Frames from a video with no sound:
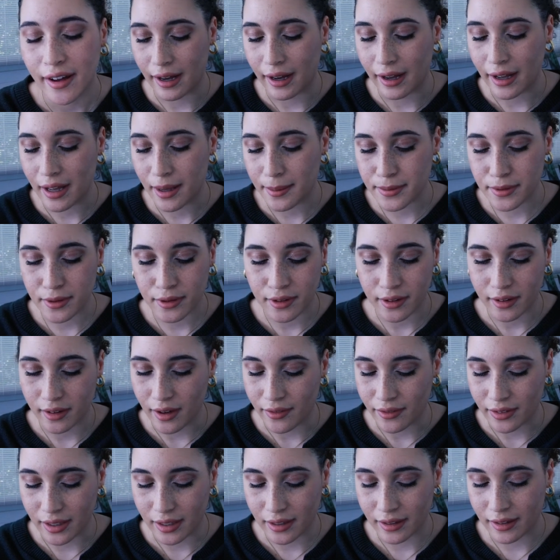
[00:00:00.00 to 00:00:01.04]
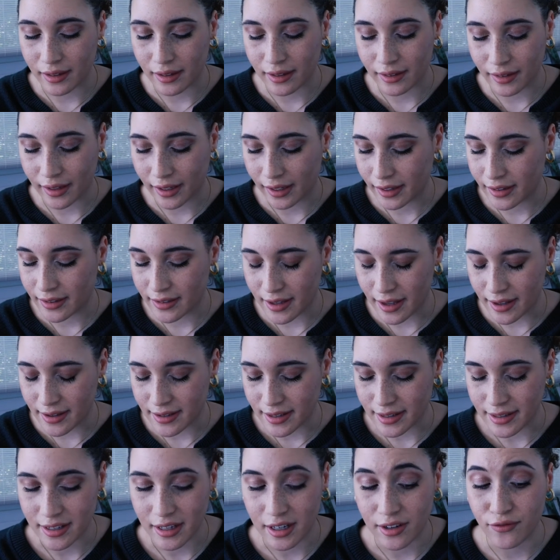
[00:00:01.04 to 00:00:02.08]
i absolutely love it like it
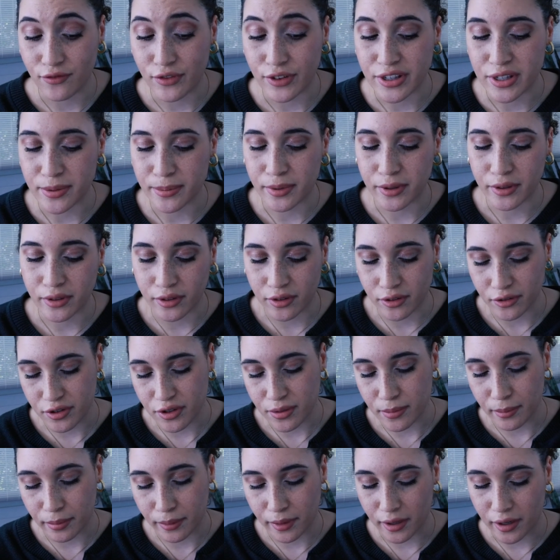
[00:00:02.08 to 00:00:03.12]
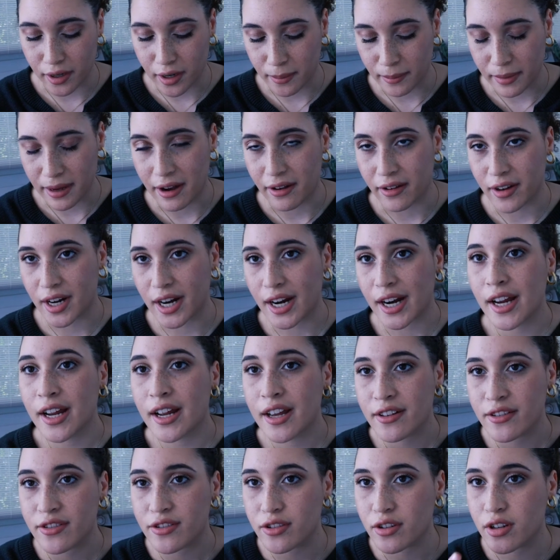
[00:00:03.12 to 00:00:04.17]
says it's an invisible loose blurring powder
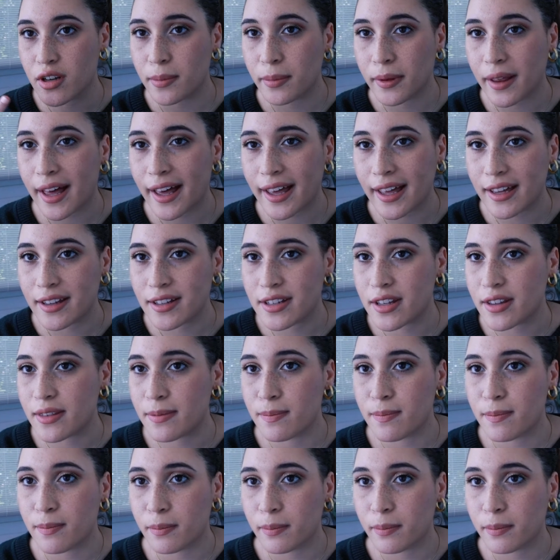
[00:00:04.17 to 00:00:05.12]
so you apply it to